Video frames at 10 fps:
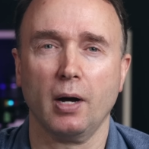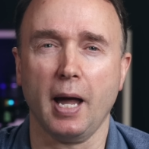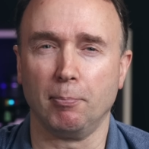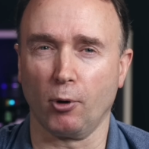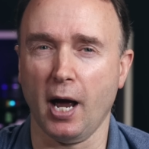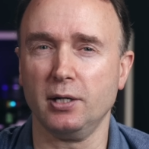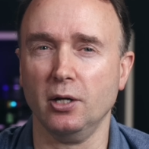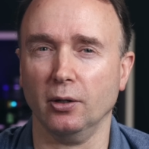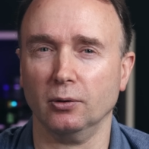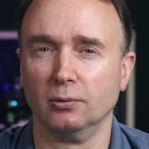a brand
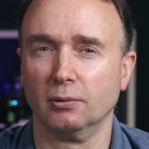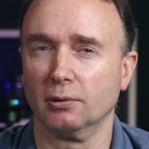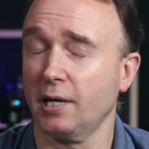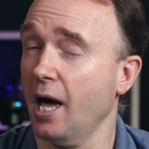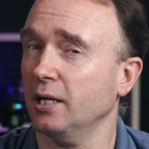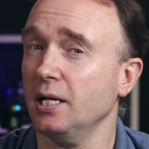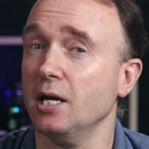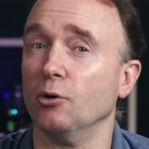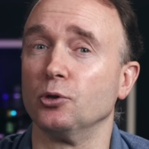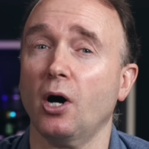new Canon
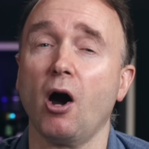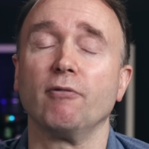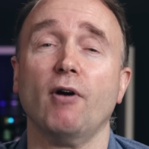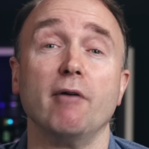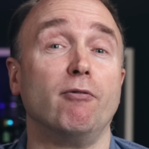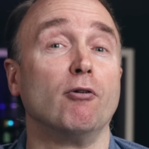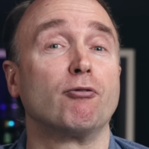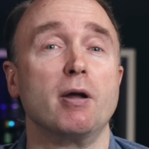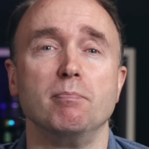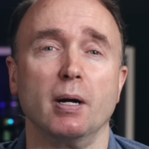EOS R5
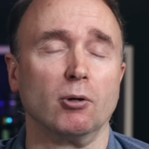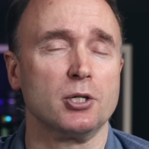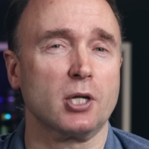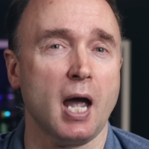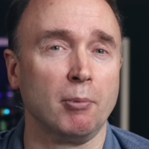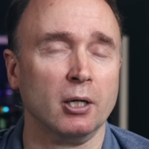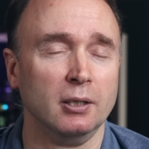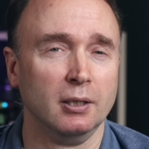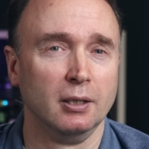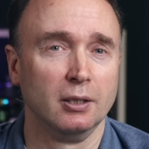full-frame mirrorless camera
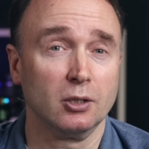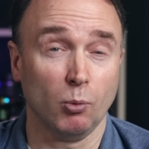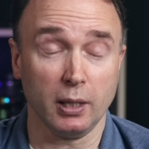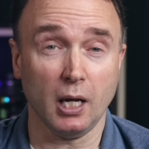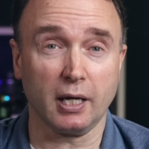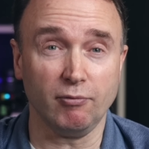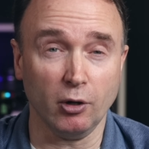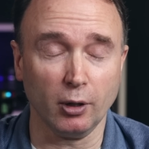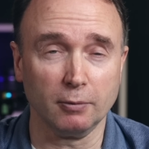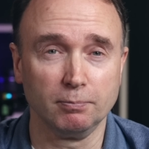to one lucky
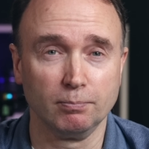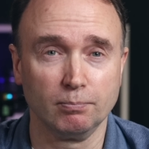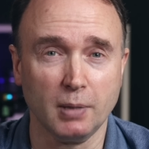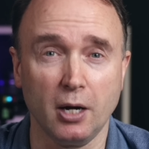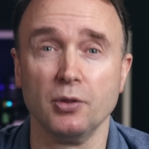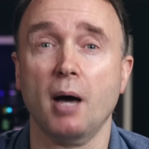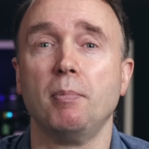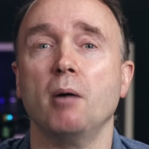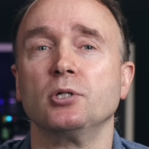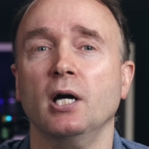viewer. And on that
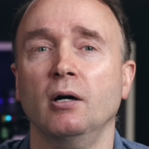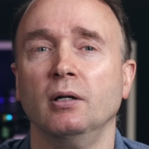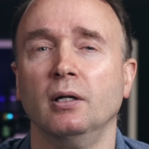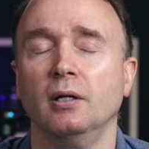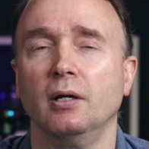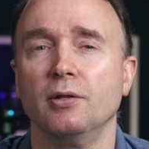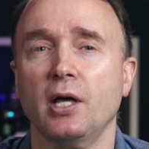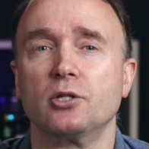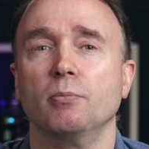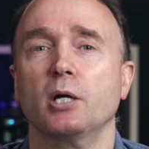bombshell,
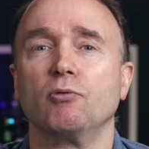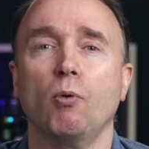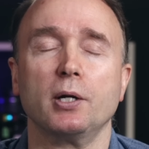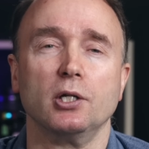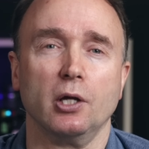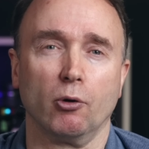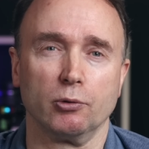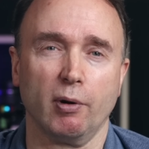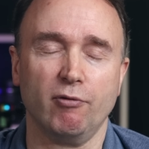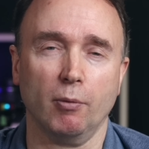thanks so much for watching The
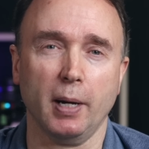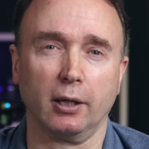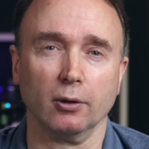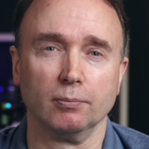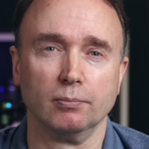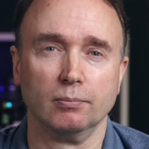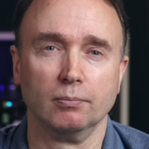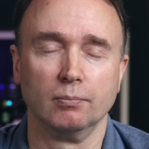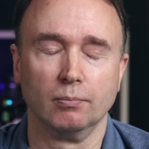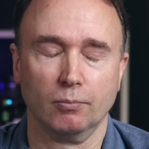Ordinary Filmmaker.
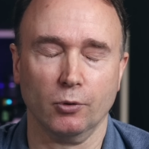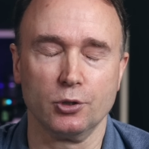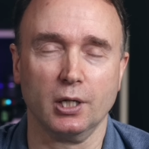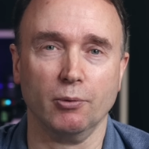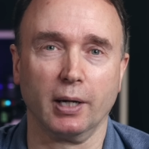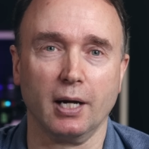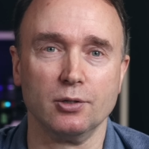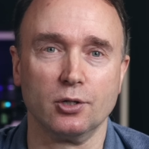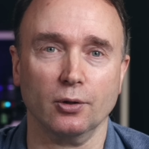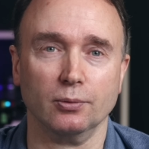We'll see you again
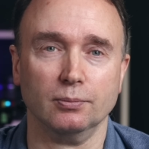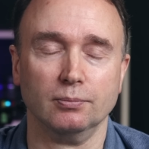soon.